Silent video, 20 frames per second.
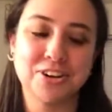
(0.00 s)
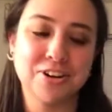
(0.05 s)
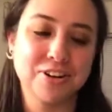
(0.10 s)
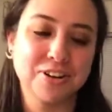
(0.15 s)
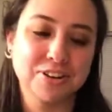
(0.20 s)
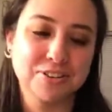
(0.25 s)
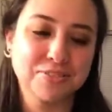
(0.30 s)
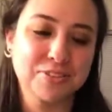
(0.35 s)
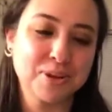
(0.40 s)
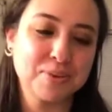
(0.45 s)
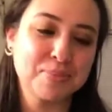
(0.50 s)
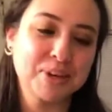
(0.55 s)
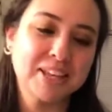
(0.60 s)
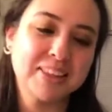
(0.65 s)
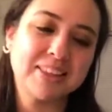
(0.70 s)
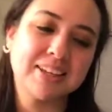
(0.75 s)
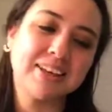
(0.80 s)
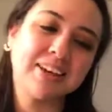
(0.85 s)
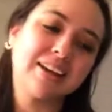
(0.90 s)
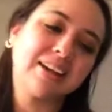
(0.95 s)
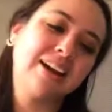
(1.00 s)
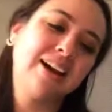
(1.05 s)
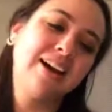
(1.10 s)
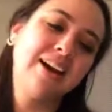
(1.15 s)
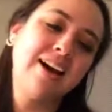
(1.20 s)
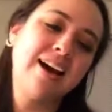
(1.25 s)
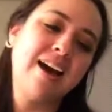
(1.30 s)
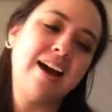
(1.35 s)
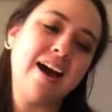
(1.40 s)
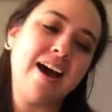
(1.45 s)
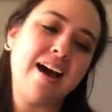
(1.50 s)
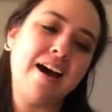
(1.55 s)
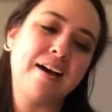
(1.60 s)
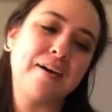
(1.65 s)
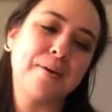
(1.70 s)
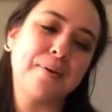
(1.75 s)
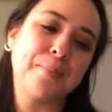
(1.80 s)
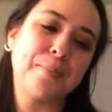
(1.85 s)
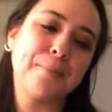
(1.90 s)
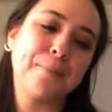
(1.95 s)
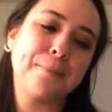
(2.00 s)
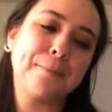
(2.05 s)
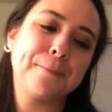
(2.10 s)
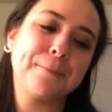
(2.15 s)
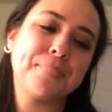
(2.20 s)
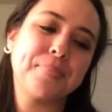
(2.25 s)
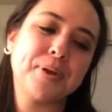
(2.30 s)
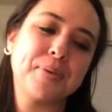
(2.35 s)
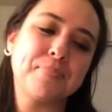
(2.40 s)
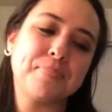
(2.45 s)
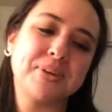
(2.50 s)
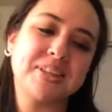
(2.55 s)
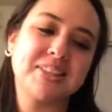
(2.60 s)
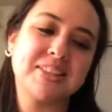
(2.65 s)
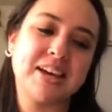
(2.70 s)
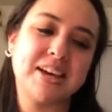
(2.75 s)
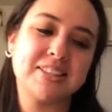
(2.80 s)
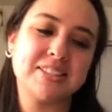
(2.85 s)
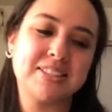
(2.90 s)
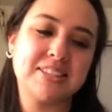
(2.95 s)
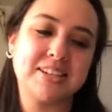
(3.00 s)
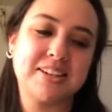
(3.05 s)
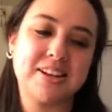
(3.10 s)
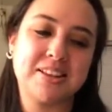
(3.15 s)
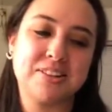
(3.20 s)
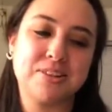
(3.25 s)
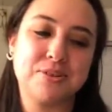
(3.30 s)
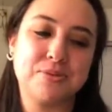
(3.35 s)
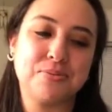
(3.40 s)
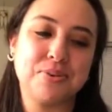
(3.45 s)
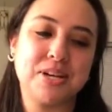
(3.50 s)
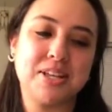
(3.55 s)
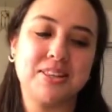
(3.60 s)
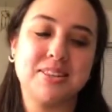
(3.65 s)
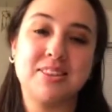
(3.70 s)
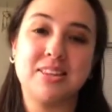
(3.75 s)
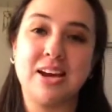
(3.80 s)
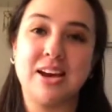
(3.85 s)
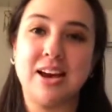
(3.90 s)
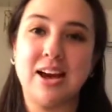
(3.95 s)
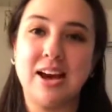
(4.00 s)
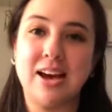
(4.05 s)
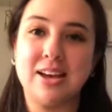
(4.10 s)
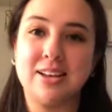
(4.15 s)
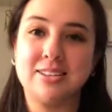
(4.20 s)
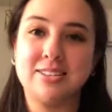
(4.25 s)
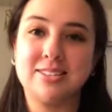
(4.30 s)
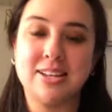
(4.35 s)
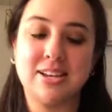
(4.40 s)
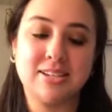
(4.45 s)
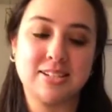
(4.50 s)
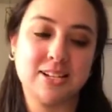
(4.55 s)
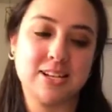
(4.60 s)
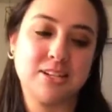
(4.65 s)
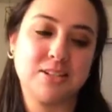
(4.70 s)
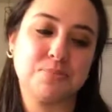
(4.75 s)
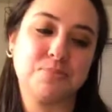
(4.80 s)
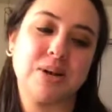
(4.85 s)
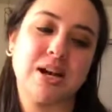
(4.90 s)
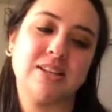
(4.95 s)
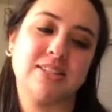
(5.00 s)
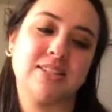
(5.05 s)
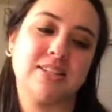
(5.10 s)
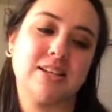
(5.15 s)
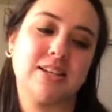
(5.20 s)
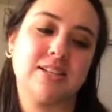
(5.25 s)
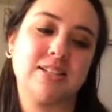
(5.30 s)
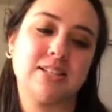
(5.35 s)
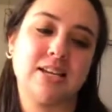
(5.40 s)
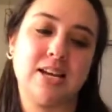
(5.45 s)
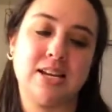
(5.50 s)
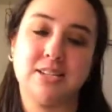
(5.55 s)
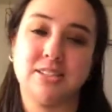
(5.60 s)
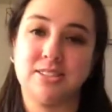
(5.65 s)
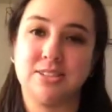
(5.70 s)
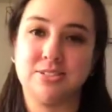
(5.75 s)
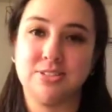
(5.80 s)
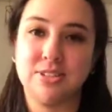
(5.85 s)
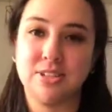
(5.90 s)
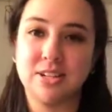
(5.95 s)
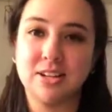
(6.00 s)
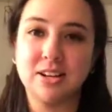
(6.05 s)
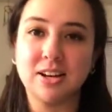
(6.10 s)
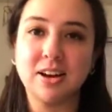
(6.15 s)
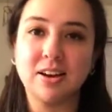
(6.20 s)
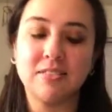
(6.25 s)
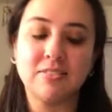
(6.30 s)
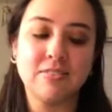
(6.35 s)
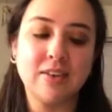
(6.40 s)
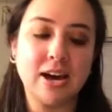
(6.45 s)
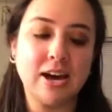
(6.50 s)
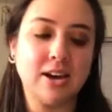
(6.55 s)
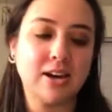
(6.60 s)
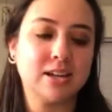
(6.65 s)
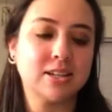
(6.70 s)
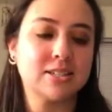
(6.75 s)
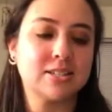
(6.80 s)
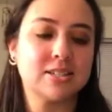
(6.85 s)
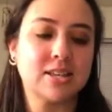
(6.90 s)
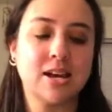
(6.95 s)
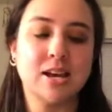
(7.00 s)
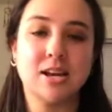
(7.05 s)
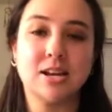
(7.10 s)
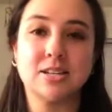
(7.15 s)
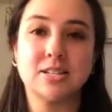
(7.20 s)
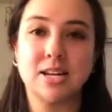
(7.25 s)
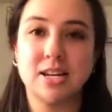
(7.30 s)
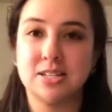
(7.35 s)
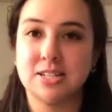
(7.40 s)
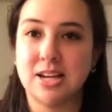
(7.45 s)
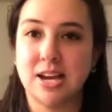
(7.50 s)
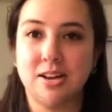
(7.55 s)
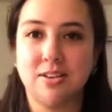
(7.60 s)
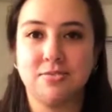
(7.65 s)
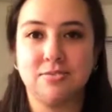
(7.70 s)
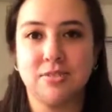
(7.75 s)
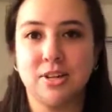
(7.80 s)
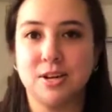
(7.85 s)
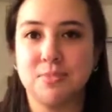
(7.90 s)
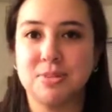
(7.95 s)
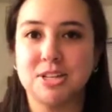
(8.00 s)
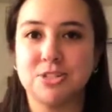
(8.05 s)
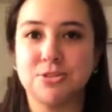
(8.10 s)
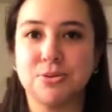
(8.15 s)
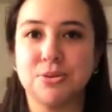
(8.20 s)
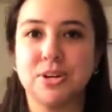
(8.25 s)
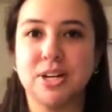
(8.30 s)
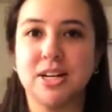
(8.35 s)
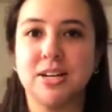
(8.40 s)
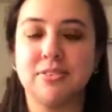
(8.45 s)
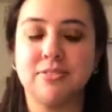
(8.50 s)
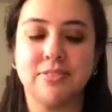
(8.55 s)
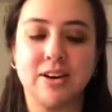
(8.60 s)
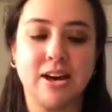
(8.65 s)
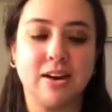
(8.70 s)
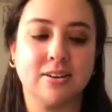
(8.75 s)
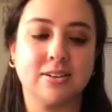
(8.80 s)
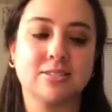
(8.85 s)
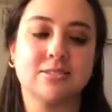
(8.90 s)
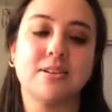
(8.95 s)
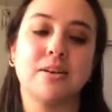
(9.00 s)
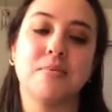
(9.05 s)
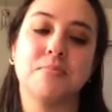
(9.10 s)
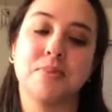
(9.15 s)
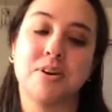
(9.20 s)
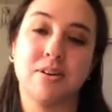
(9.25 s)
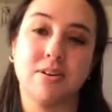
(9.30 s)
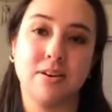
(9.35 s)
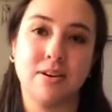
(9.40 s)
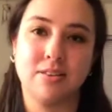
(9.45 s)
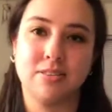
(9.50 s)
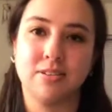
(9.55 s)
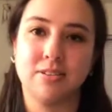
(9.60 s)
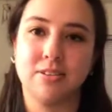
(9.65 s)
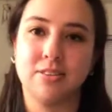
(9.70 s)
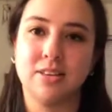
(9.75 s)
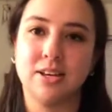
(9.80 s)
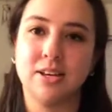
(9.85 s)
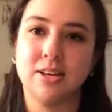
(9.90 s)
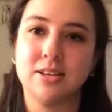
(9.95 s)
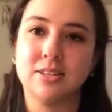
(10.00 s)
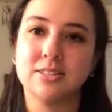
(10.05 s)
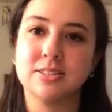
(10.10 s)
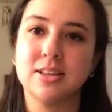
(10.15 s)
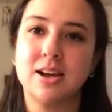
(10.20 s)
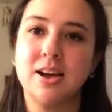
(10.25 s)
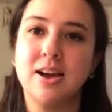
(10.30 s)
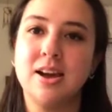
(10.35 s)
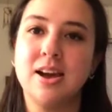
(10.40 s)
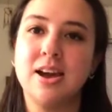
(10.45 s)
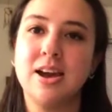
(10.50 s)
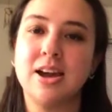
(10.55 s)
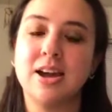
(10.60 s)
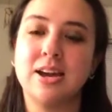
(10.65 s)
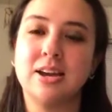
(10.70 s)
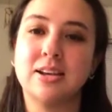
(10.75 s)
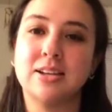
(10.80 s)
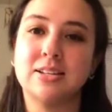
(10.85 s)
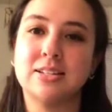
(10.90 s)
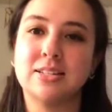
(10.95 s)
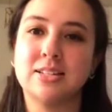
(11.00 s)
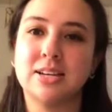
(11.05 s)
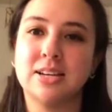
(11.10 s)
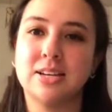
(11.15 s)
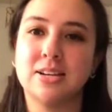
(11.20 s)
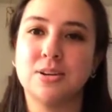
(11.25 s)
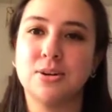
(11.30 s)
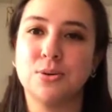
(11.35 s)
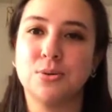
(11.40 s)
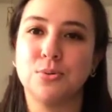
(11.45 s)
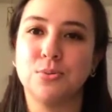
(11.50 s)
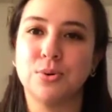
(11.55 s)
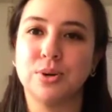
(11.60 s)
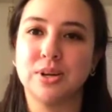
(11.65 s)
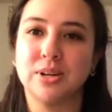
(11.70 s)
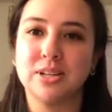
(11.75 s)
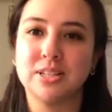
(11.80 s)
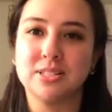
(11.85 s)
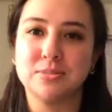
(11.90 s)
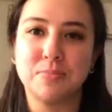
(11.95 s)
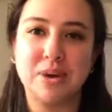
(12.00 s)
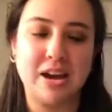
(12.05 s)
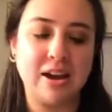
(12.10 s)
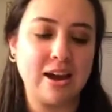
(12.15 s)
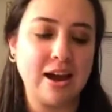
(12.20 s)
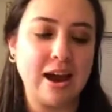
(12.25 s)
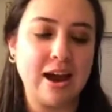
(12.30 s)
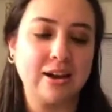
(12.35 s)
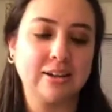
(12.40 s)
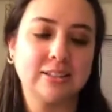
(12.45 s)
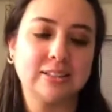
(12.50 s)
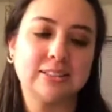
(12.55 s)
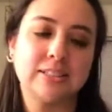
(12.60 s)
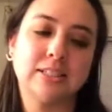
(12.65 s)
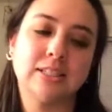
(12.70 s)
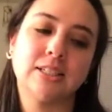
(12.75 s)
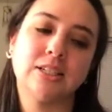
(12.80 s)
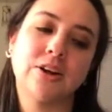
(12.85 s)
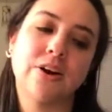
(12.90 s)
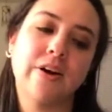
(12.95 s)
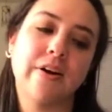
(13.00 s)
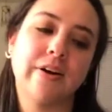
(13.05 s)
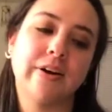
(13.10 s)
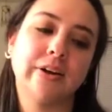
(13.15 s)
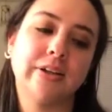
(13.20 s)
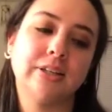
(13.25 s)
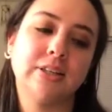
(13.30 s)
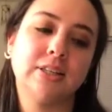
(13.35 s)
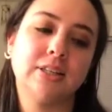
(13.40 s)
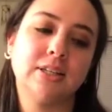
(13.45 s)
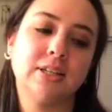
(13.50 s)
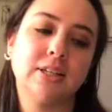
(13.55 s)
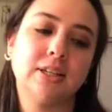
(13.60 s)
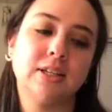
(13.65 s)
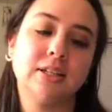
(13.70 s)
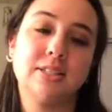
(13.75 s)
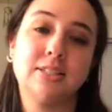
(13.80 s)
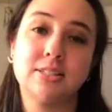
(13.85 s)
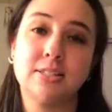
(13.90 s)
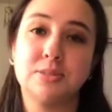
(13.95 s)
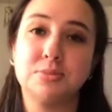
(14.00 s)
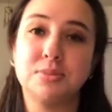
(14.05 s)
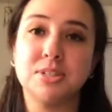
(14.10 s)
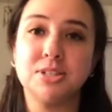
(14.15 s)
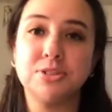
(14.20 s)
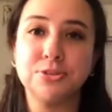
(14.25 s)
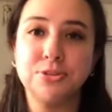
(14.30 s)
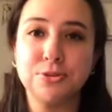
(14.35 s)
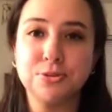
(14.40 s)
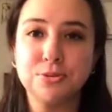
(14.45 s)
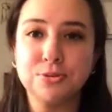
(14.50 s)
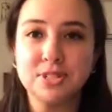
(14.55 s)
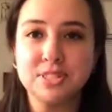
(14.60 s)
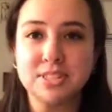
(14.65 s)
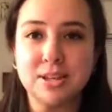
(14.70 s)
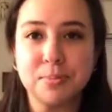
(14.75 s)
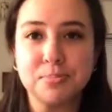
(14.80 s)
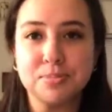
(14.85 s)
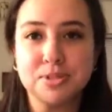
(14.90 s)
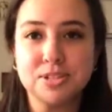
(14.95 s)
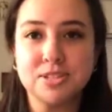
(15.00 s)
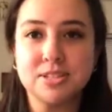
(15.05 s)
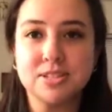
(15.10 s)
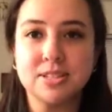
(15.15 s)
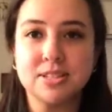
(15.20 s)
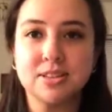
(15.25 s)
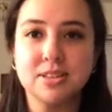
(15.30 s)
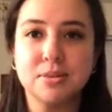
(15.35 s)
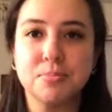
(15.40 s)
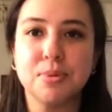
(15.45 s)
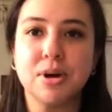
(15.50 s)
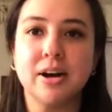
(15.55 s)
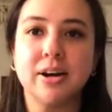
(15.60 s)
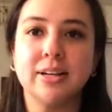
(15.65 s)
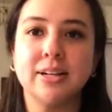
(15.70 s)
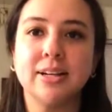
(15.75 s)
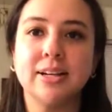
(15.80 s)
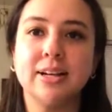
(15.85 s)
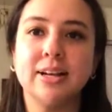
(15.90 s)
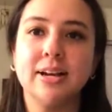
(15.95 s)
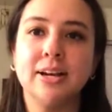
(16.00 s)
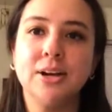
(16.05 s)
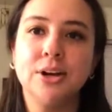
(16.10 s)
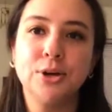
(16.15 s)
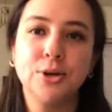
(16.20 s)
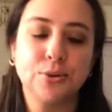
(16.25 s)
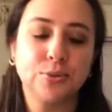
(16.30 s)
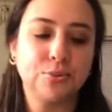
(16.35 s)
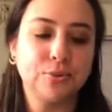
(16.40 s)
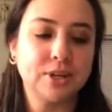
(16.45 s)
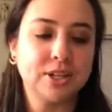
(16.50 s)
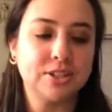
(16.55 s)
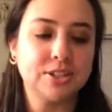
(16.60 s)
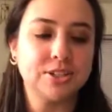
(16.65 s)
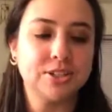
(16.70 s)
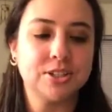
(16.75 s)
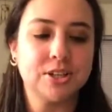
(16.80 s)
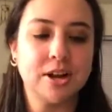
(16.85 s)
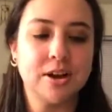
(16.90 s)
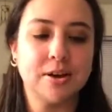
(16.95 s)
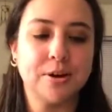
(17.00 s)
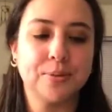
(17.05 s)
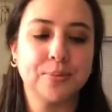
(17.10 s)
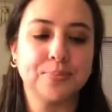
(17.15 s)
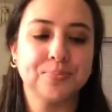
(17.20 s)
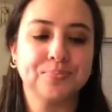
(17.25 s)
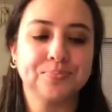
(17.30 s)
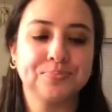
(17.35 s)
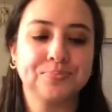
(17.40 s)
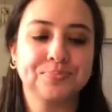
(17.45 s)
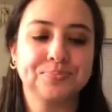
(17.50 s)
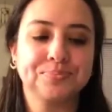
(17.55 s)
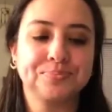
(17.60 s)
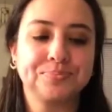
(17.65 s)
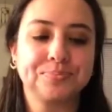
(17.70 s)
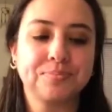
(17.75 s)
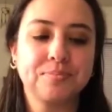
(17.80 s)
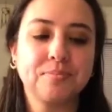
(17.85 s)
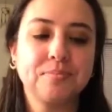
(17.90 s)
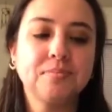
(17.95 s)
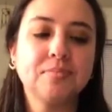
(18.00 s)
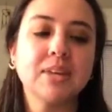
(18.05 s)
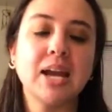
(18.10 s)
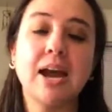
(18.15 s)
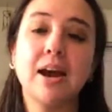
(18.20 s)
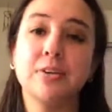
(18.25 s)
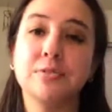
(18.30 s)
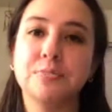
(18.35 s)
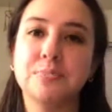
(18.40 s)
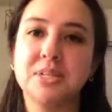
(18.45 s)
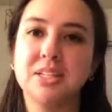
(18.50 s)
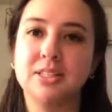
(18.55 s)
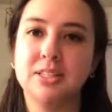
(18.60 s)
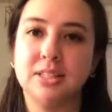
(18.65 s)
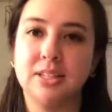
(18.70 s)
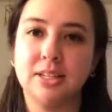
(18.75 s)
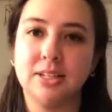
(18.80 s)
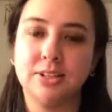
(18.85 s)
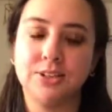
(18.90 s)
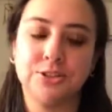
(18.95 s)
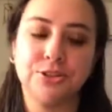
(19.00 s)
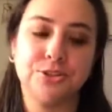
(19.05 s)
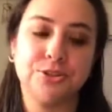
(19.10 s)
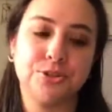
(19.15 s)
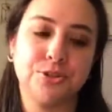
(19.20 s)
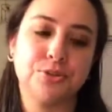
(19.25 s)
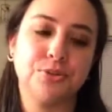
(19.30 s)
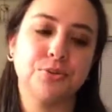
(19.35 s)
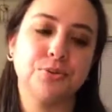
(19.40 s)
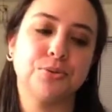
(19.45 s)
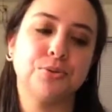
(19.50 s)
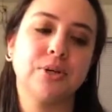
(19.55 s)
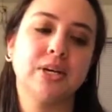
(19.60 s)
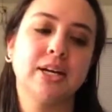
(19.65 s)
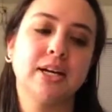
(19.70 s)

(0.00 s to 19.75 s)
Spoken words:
all of them, I think. But that's another one that has antidepressant, anxiolytic effects, and anti-inflammatory effects, among other things. And it works by acting on the CB2 receptors in the body, which have been linked to